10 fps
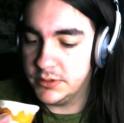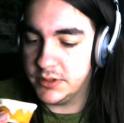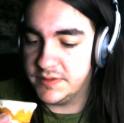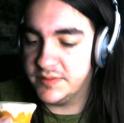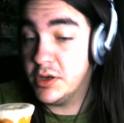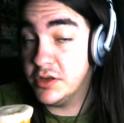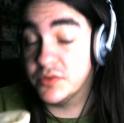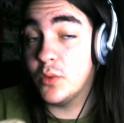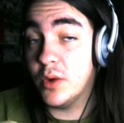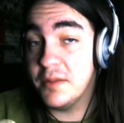It smells
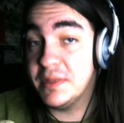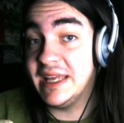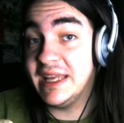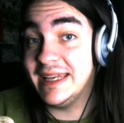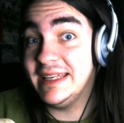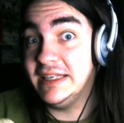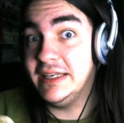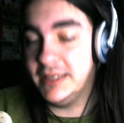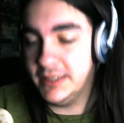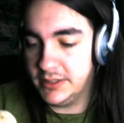quite
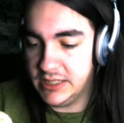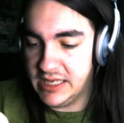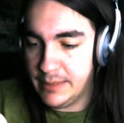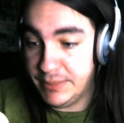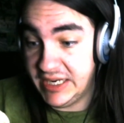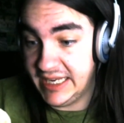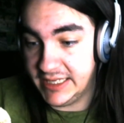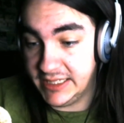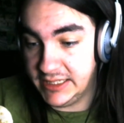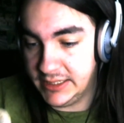banana-y.
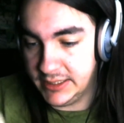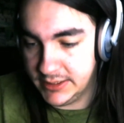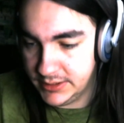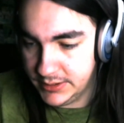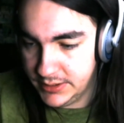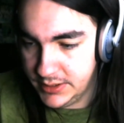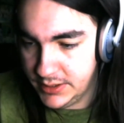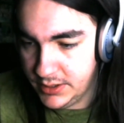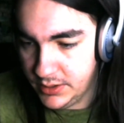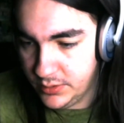Banana-y.
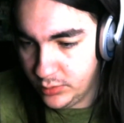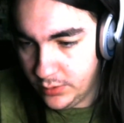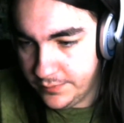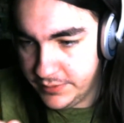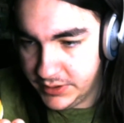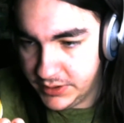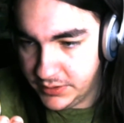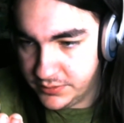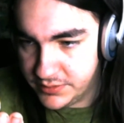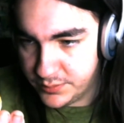Well, hopefully they
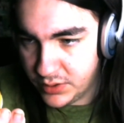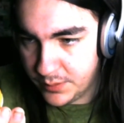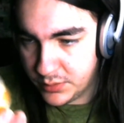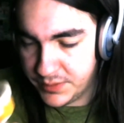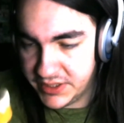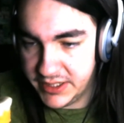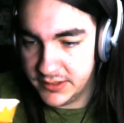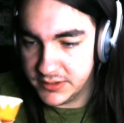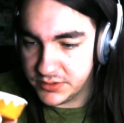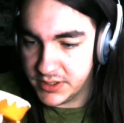use proper
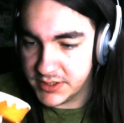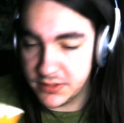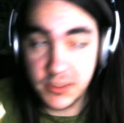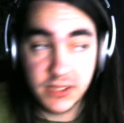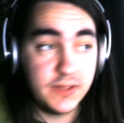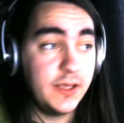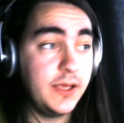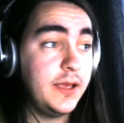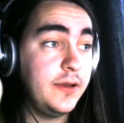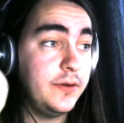bananas to actually make this.
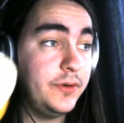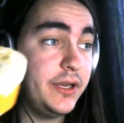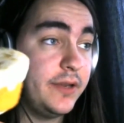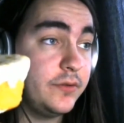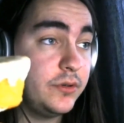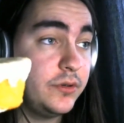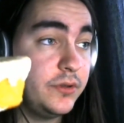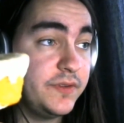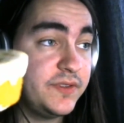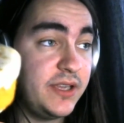Whatever.
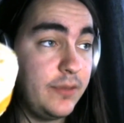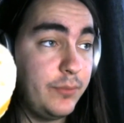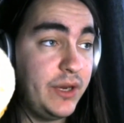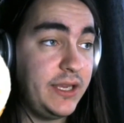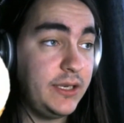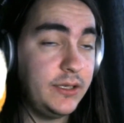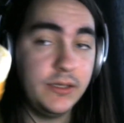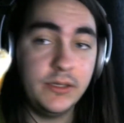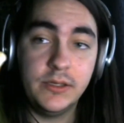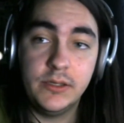Let's take a bite.
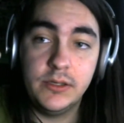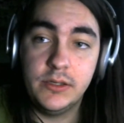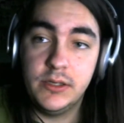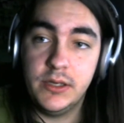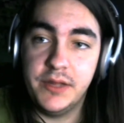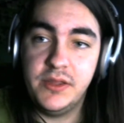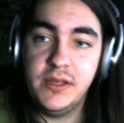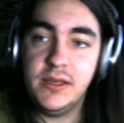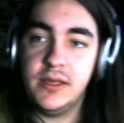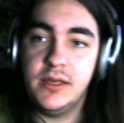I
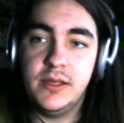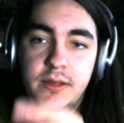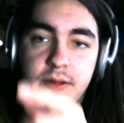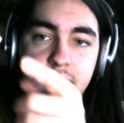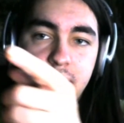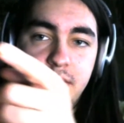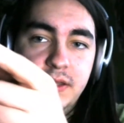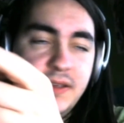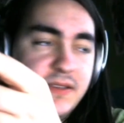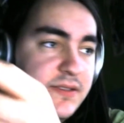think
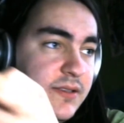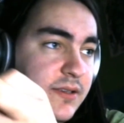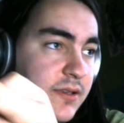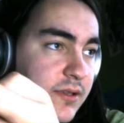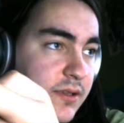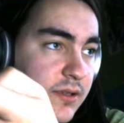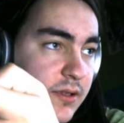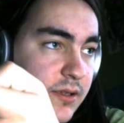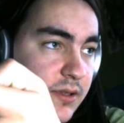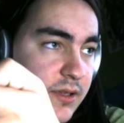this
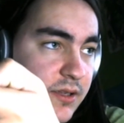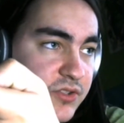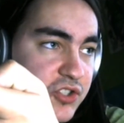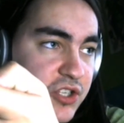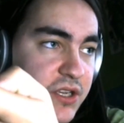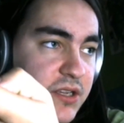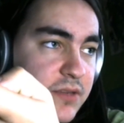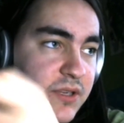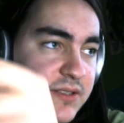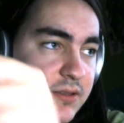is cheating. Makes it